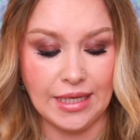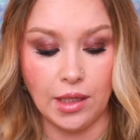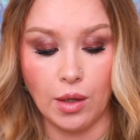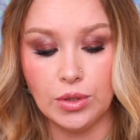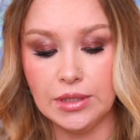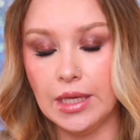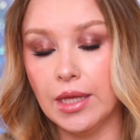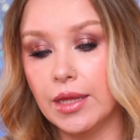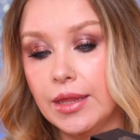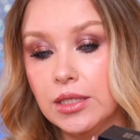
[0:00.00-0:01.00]
and I would say
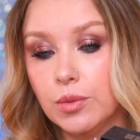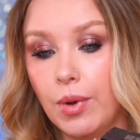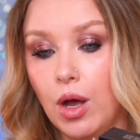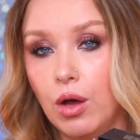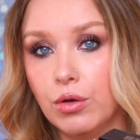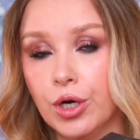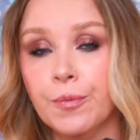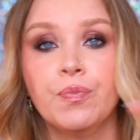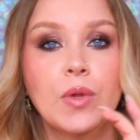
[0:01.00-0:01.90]
that this powder